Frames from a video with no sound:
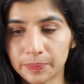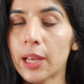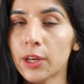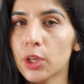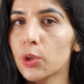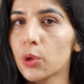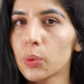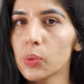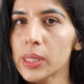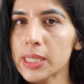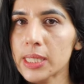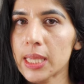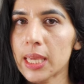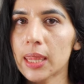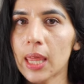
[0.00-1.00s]
And you will
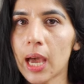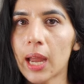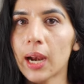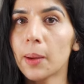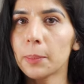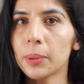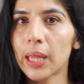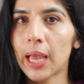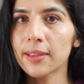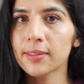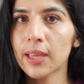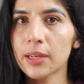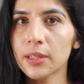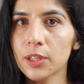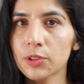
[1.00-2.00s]
see that applied
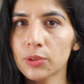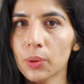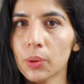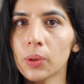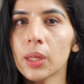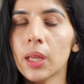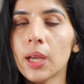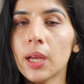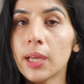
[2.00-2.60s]
scientist role